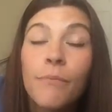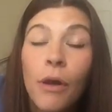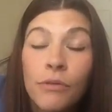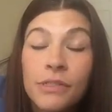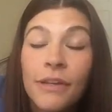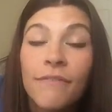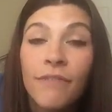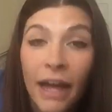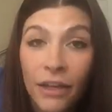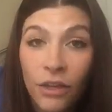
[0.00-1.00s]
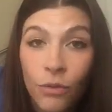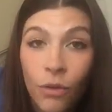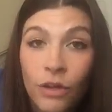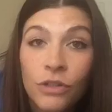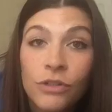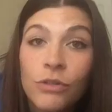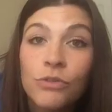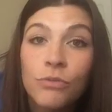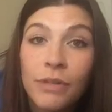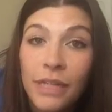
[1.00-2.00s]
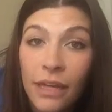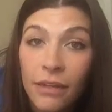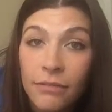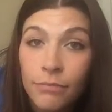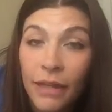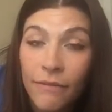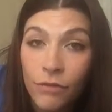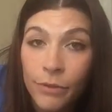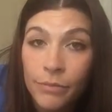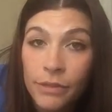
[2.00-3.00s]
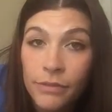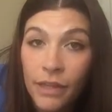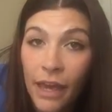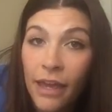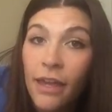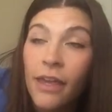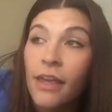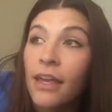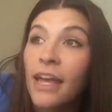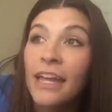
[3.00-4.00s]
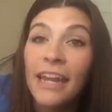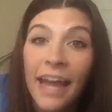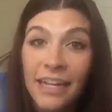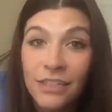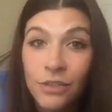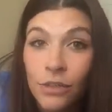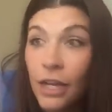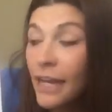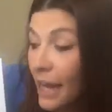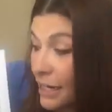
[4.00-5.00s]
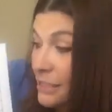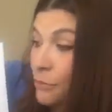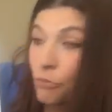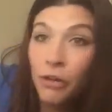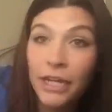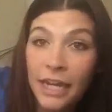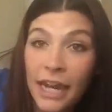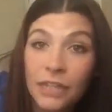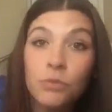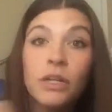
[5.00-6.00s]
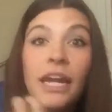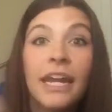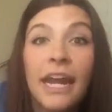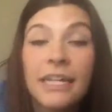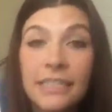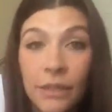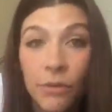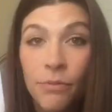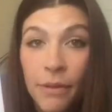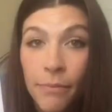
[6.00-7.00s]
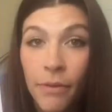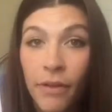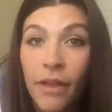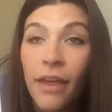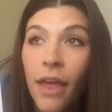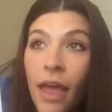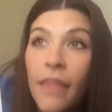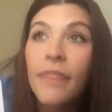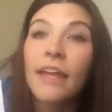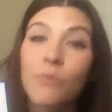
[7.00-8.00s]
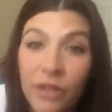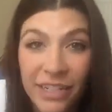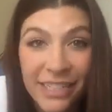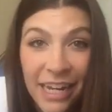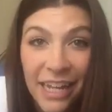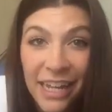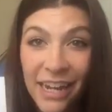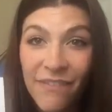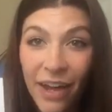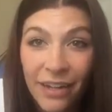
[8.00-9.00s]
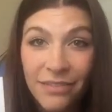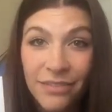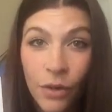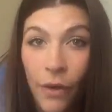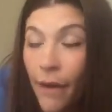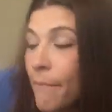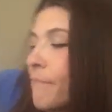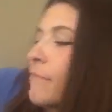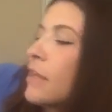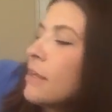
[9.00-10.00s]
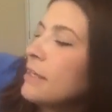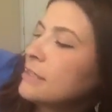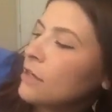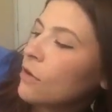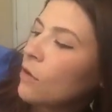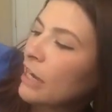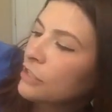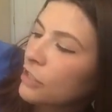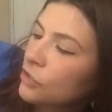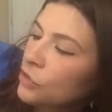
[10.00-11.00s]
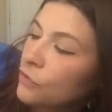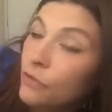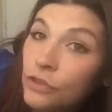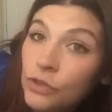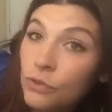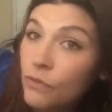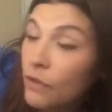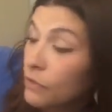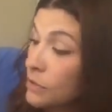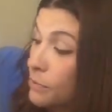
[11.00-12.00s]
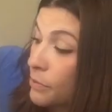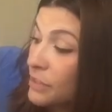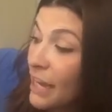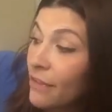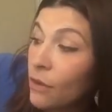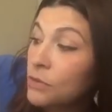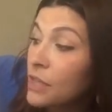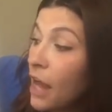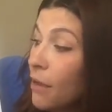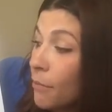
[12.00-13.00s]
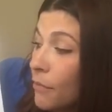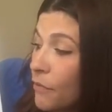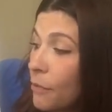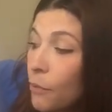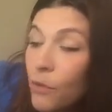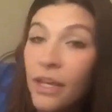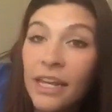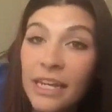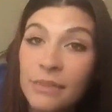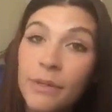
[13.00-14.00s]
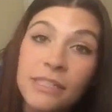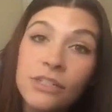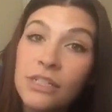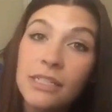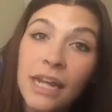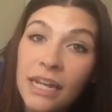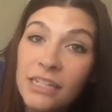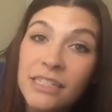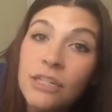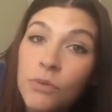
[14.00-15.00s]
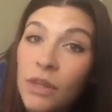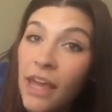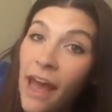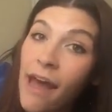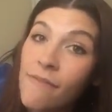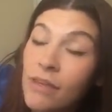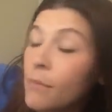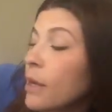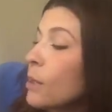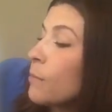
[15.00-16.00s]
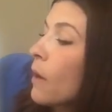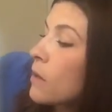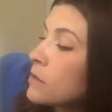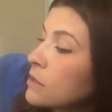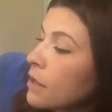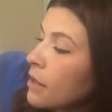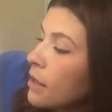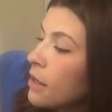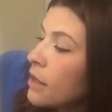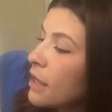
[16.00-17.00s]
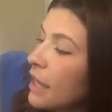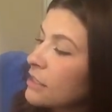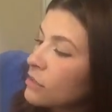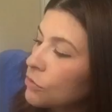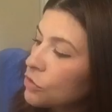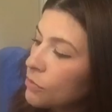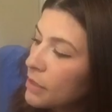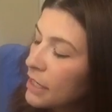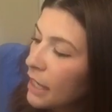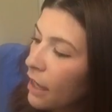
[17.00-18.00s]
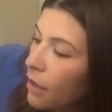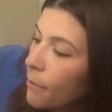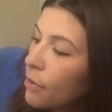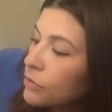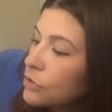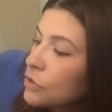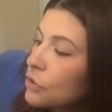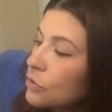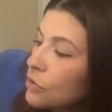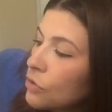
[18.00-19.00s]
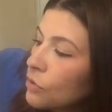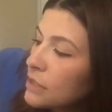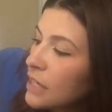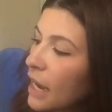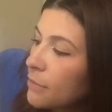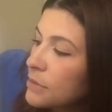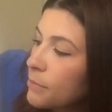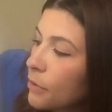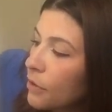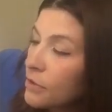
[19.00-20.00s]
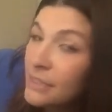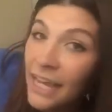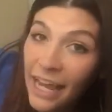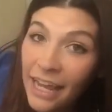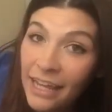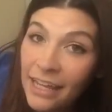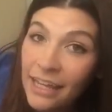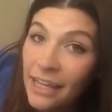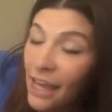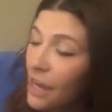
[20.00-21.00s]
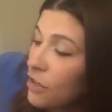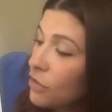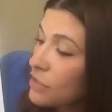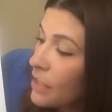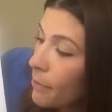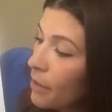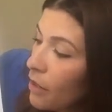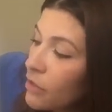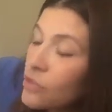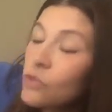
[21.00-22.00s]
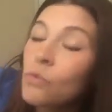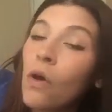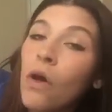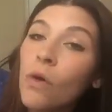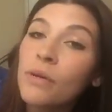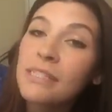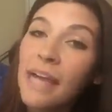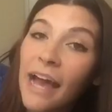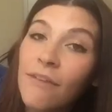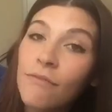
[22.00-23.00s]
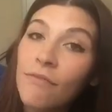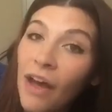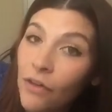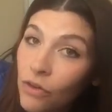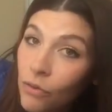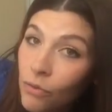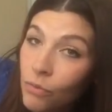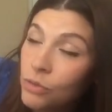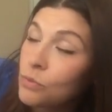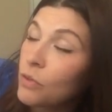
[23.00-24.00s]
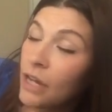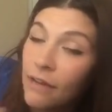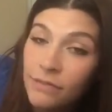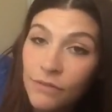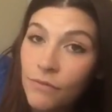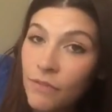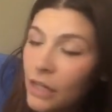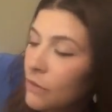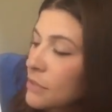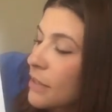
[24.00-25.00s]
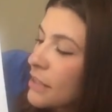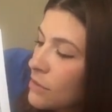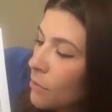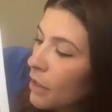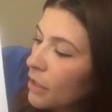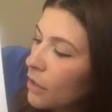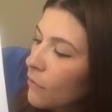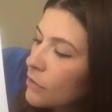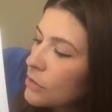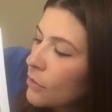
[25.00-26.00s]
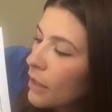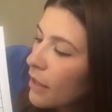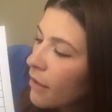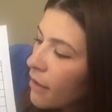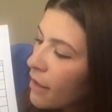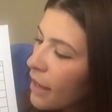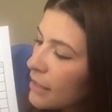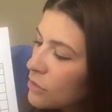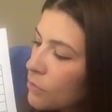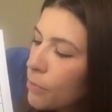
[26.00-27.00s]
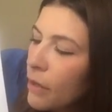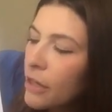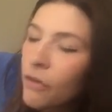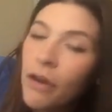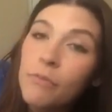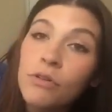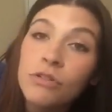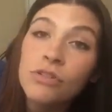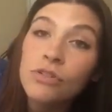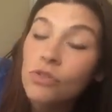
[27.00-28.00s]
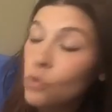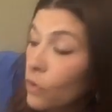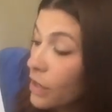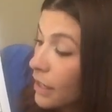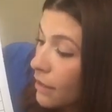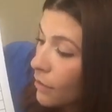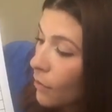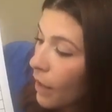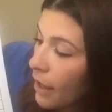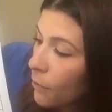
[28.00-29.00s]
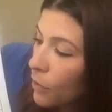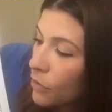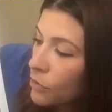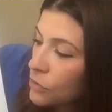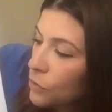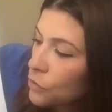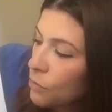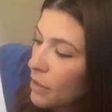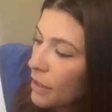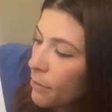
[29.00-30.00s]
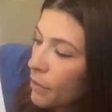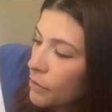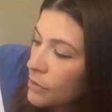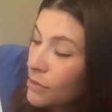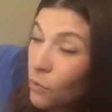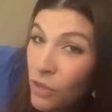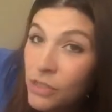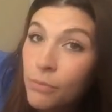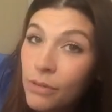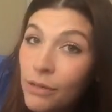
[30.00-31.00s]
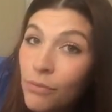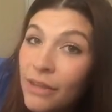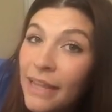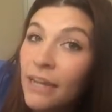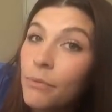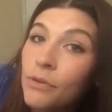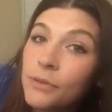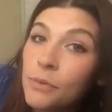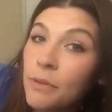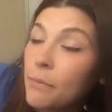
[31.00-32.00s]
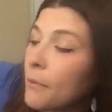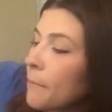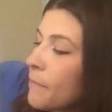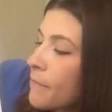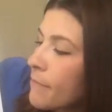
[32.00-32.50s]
posts of value on your social media platforms, okay? Connect, reconnect. We're connecting with people, and then we're sending an invite, okay? So I try to shoot for 2 of those per day, and those come from the reconnect messages that I continually have in my inbox. Okay, social media, post 2 to 3 times per day. Okay, and your tip here is to always add value, which we're going to have different videos on this, so I'm not going to go into it, and to breadcrumb your story, okay, with your social media posts. You want to be relatable to people.